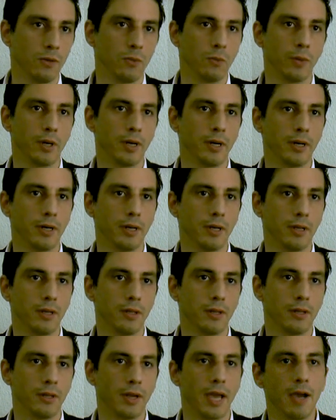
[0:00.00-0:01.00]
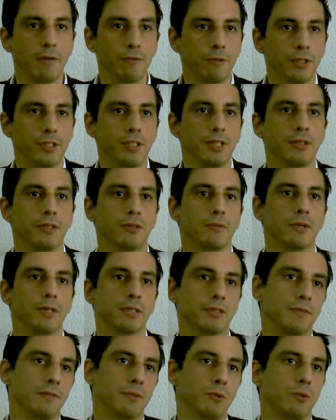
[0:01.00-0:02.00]
when the average in the
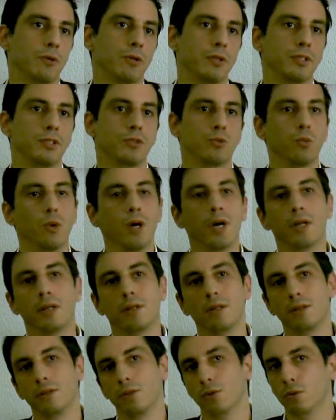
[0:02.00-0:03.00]
rest of the world is one